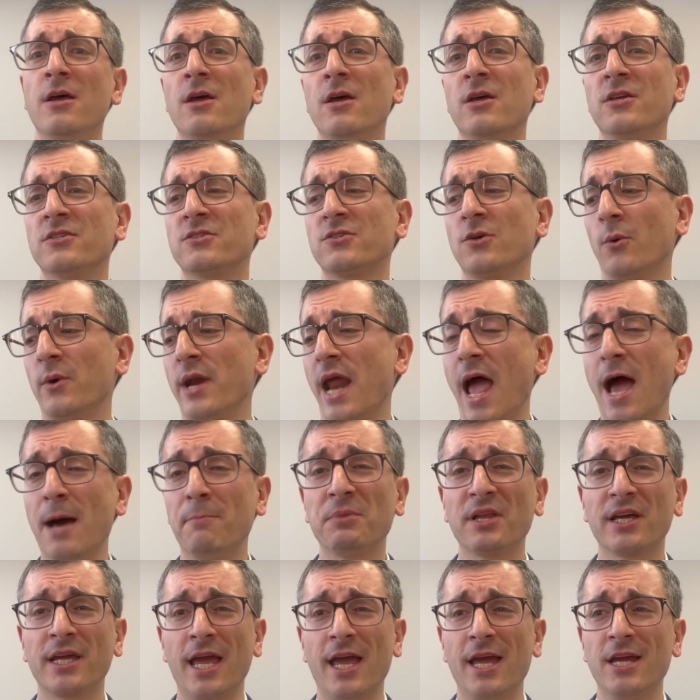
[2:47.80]
So an
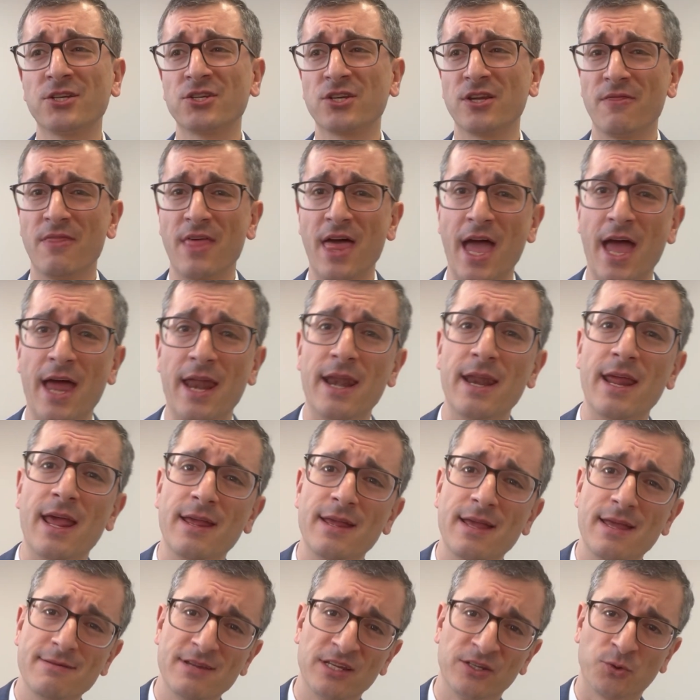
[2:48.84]
application that
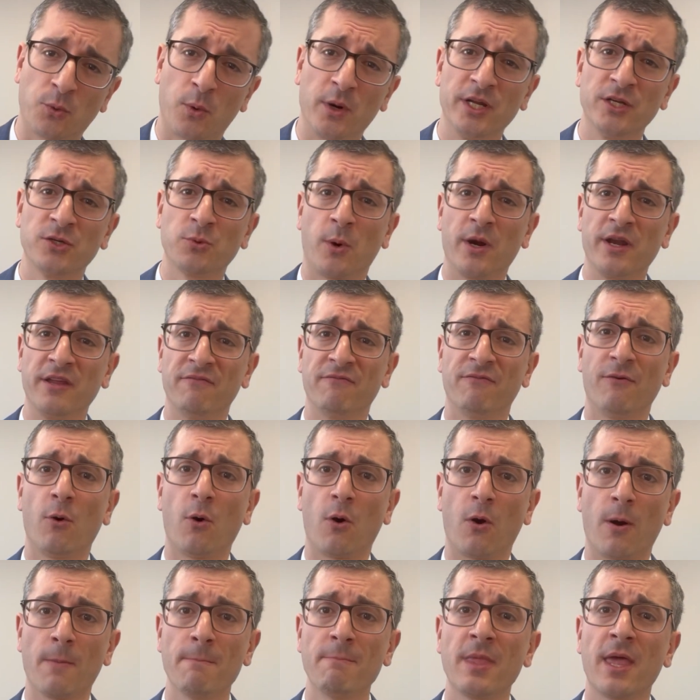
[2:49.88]
in
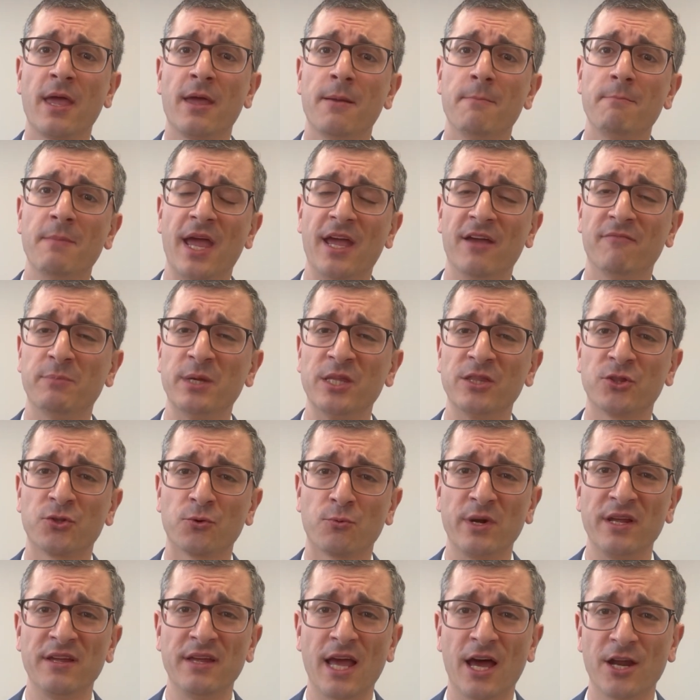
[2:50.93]
2024 may have been
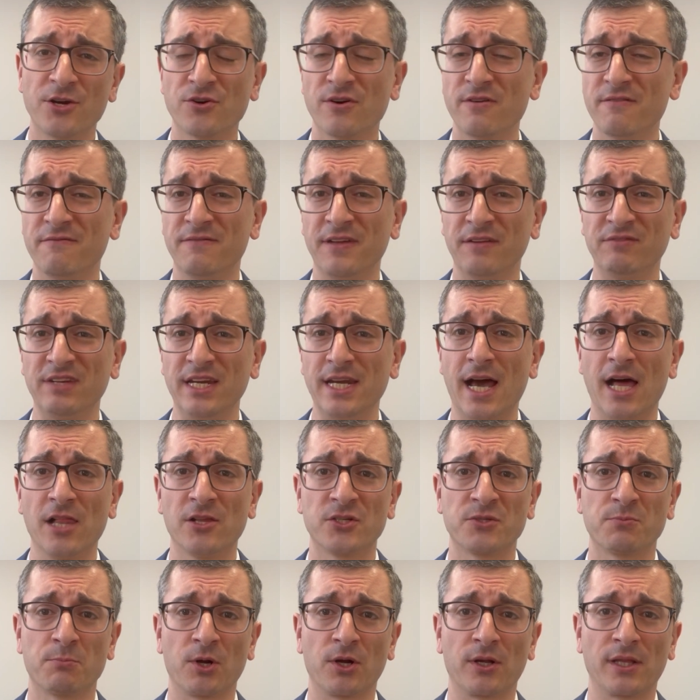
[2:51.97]

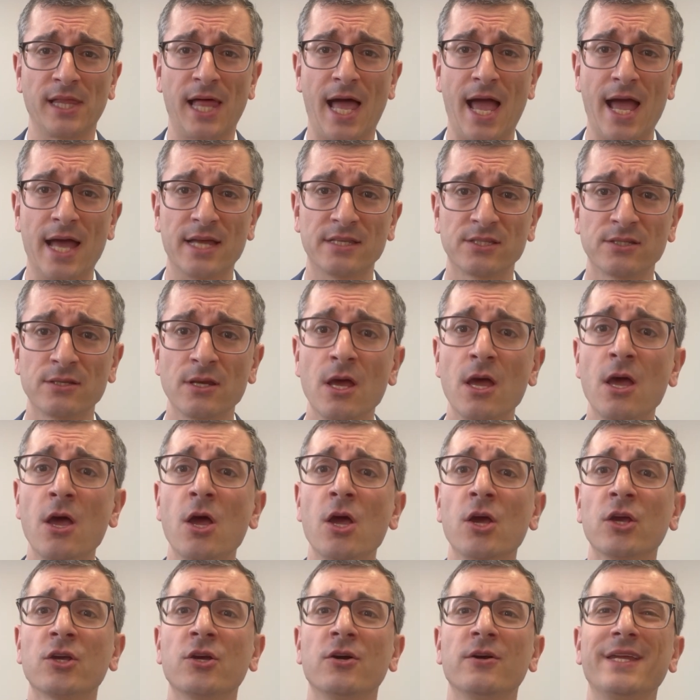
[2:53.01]
$350 per class
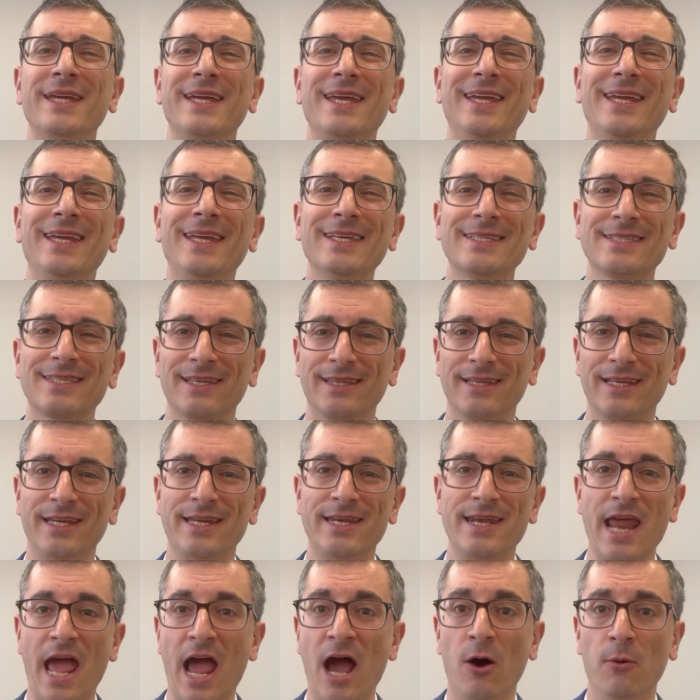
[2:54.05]
could easily
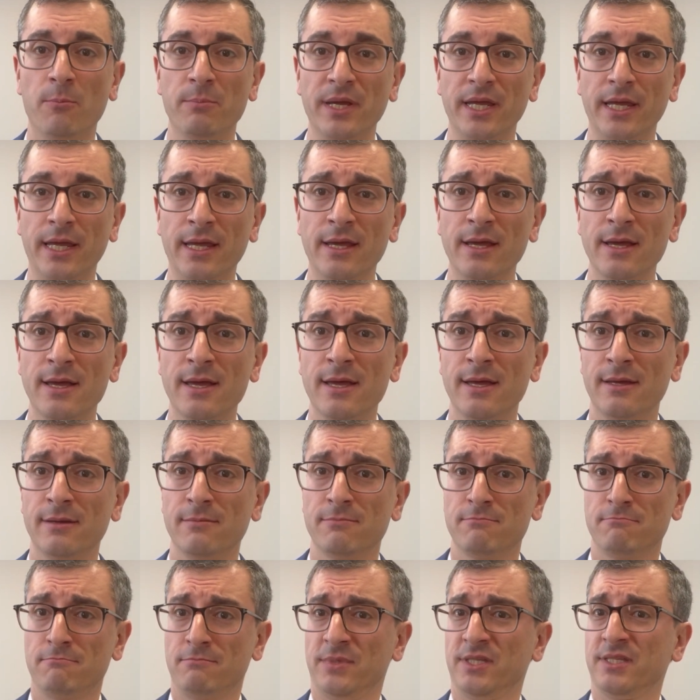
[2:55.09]
now be
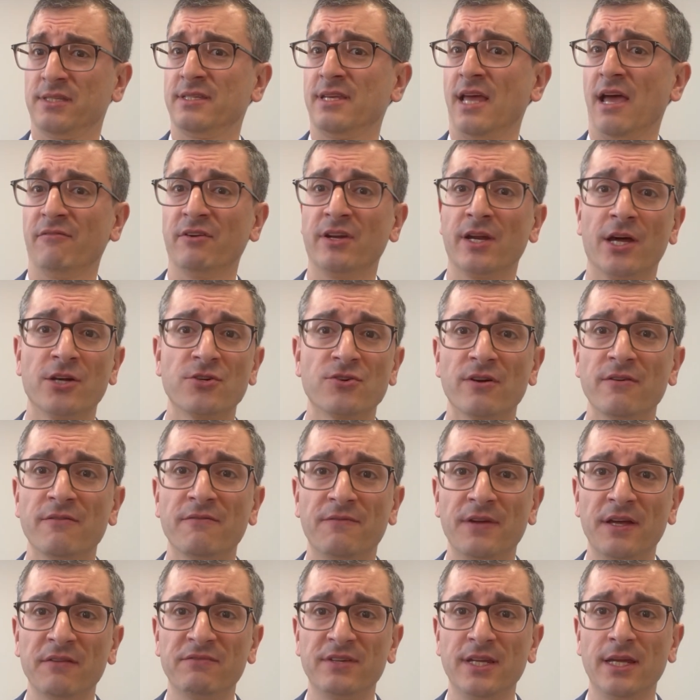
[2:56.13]

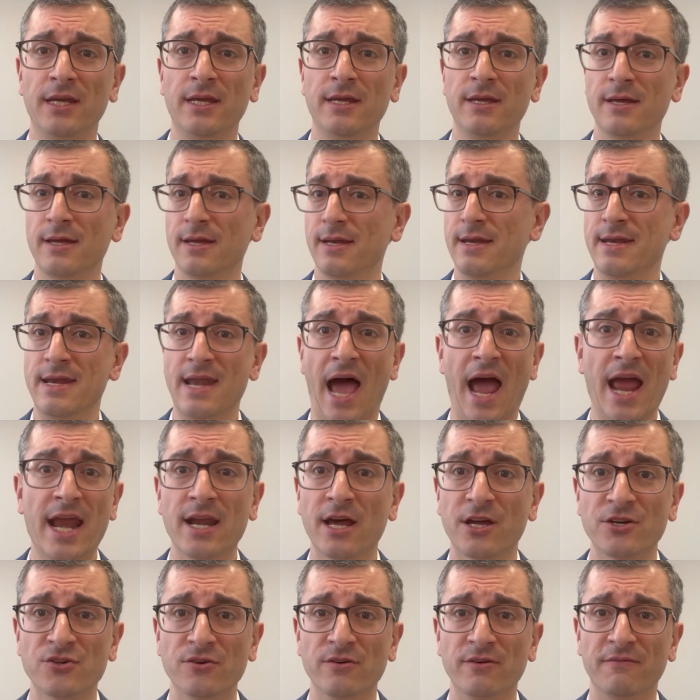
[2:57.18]
$750,
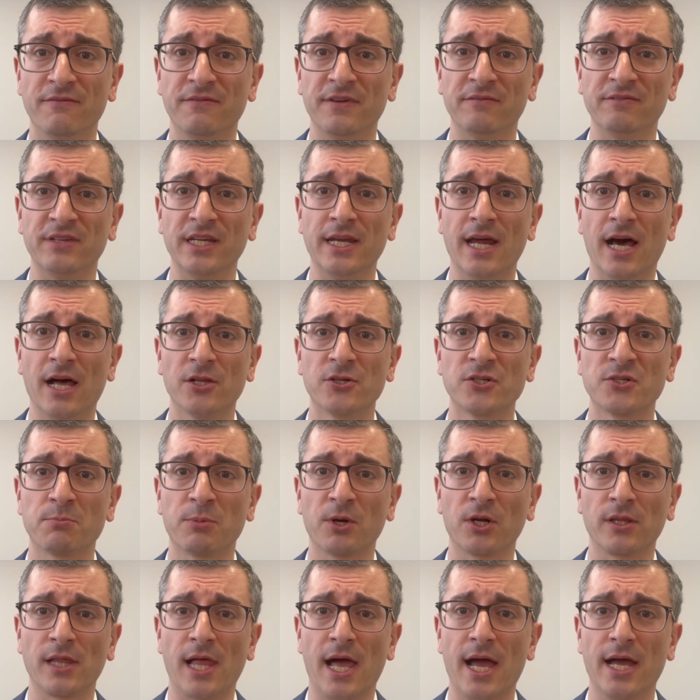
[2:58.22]
$950 per
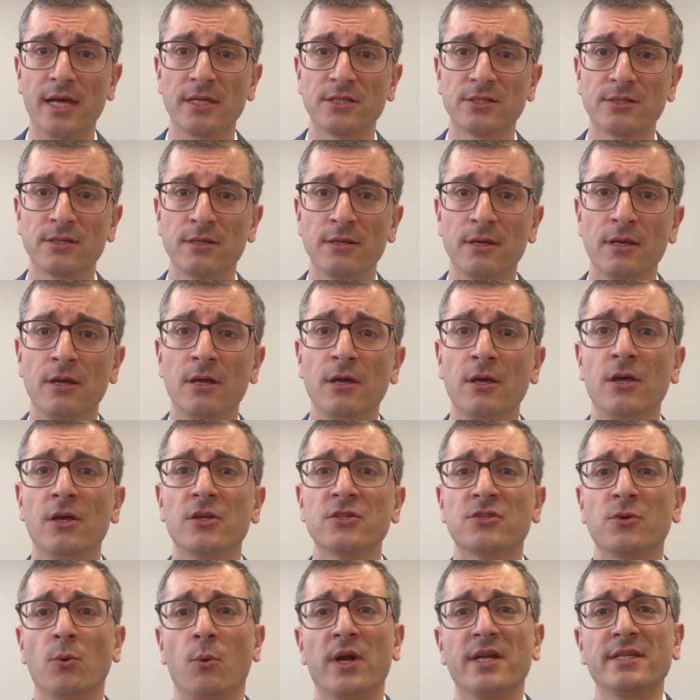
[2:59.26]
class.
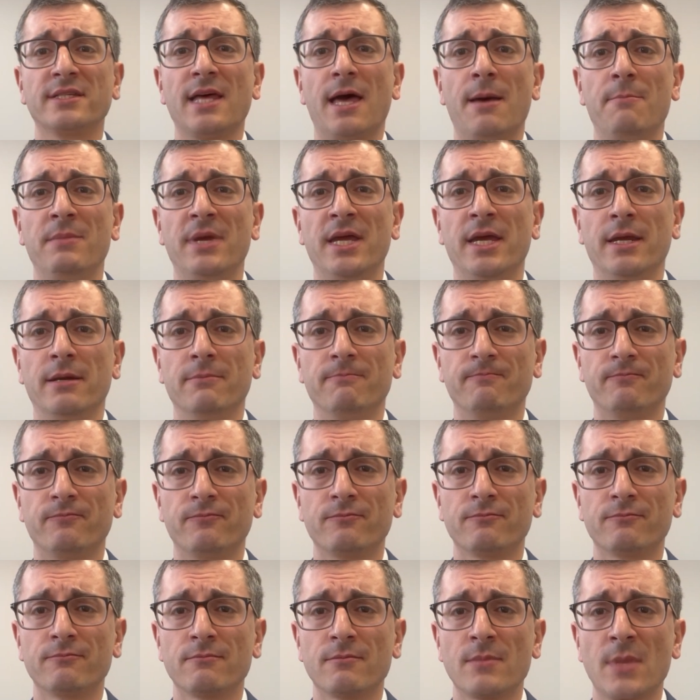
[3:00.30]
So what does that mean?
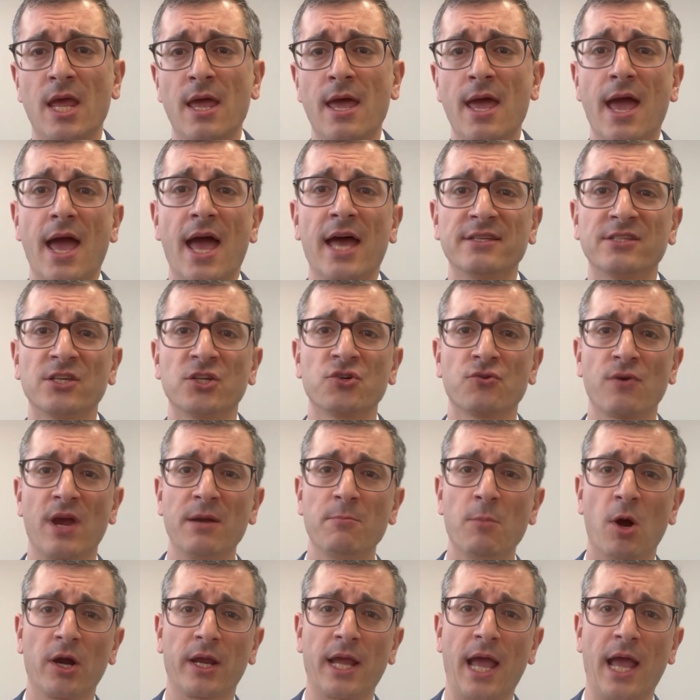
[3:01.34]
As a trademark